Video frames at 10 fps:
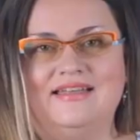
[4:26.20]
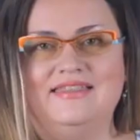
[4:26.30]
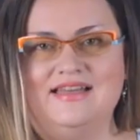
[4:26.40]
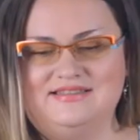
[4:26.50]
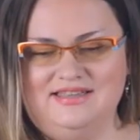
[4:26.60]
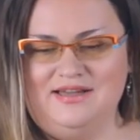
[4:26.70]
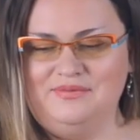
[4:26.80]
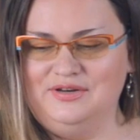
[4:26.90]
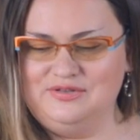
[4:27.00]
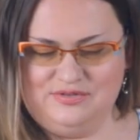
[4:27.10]
Next thing
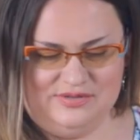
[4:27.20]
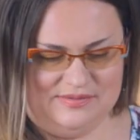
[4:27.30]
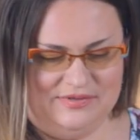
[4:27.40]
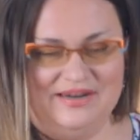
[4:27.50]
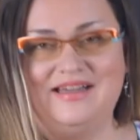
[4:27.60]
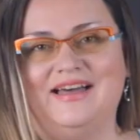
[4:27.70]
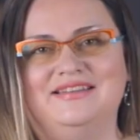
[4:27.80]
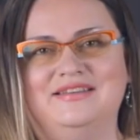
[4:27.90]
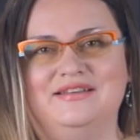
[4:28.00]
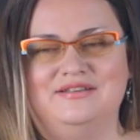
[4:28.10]
I'm going to do is I'm going
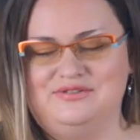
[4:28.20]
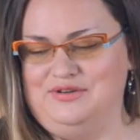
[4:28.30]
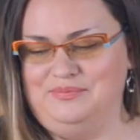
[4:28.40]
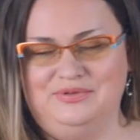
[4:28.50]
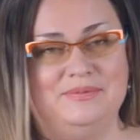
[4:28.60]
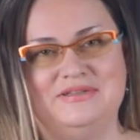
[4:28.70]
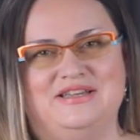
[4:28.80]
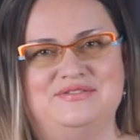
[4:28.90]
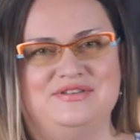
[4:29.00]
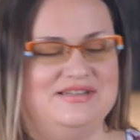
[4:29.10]
to put the
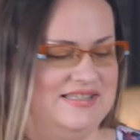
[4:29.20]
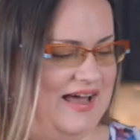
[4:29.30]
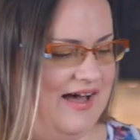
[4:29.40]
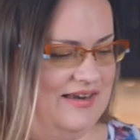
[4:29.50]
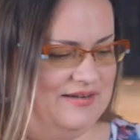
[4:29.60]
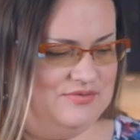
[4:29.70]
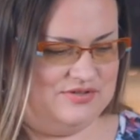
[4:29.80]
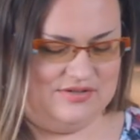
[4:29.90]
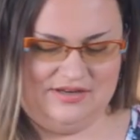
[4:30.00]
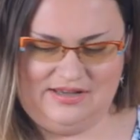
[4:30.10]
potatoes on the side and I'm
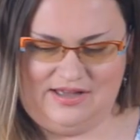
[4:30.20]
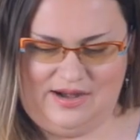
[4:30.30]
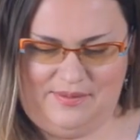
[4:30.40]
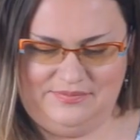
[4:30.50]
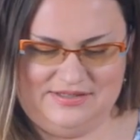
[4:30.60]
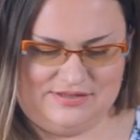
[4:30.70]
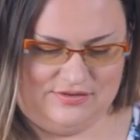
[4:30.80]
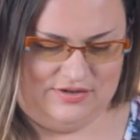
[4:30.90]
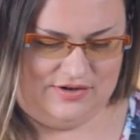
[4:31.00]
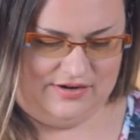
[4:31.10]
just going to cut up this
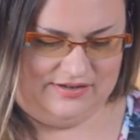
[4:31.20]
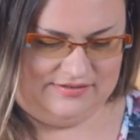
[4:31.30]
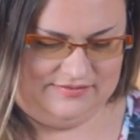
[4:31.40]
green onion.